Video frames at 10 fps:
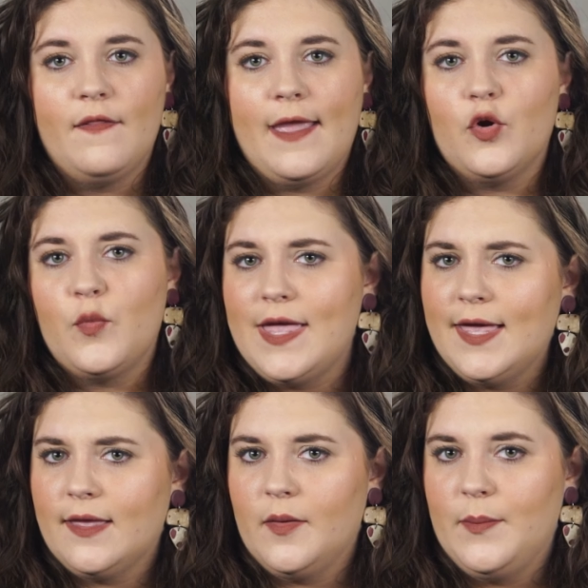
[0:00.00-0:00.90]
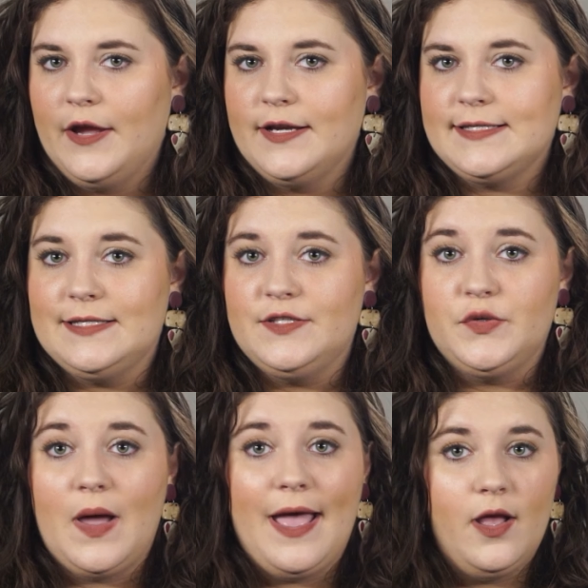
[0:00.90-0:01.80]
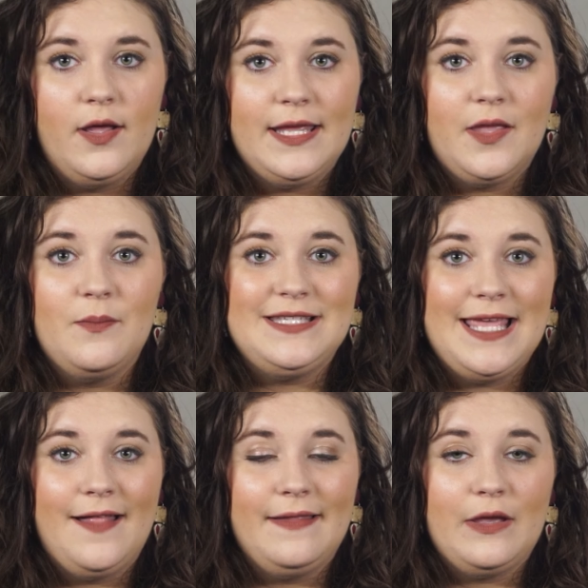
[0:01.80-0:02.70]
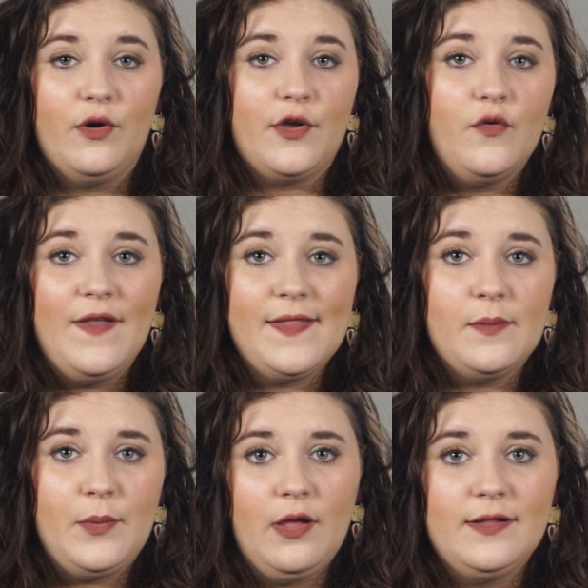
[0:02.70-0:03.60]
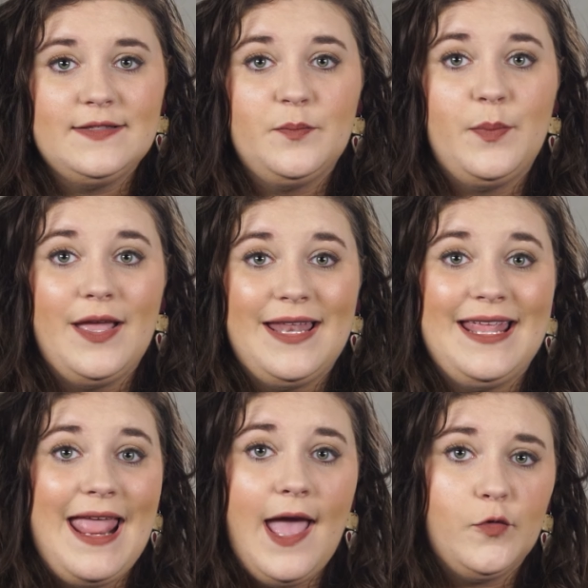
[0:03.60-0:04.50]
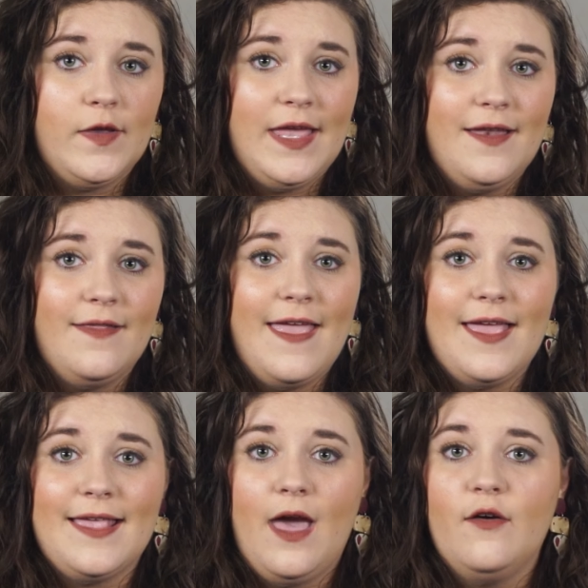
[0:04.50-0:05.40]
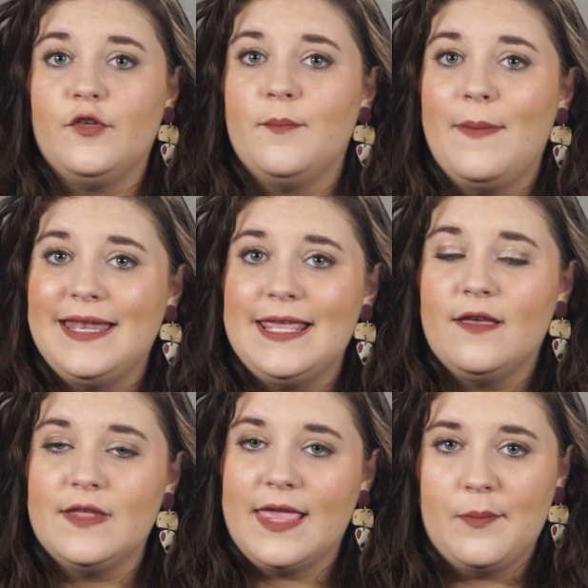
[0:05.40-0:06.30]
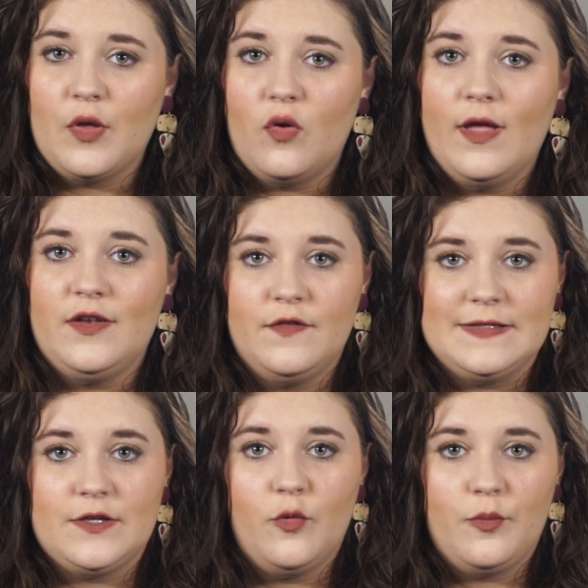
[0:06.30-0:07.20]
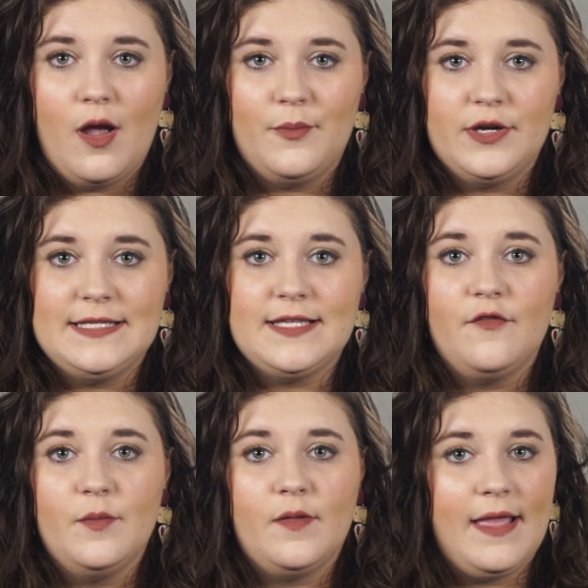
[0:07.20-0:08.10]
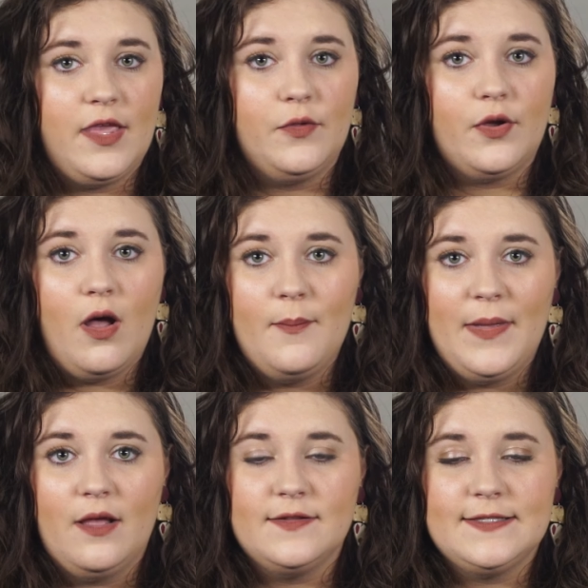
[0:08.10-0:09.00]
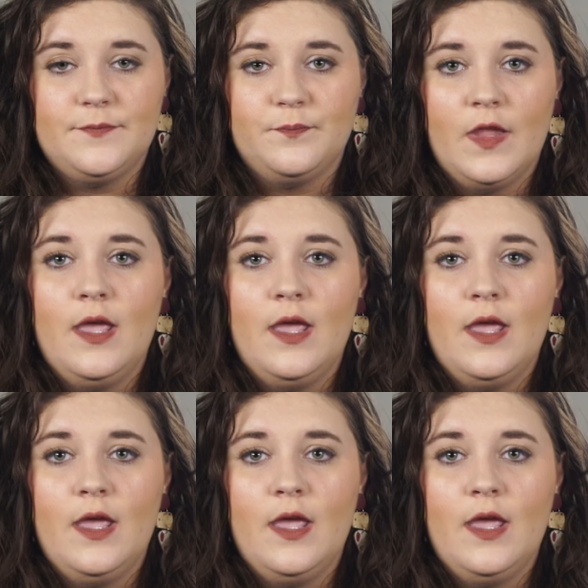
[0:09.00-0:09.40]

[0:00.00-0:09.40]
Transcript: They are weak in comparison to ionic, metallic, or covalent bonds, but in aggregate, they account for many of the chemical and physical properties of molecular compounds.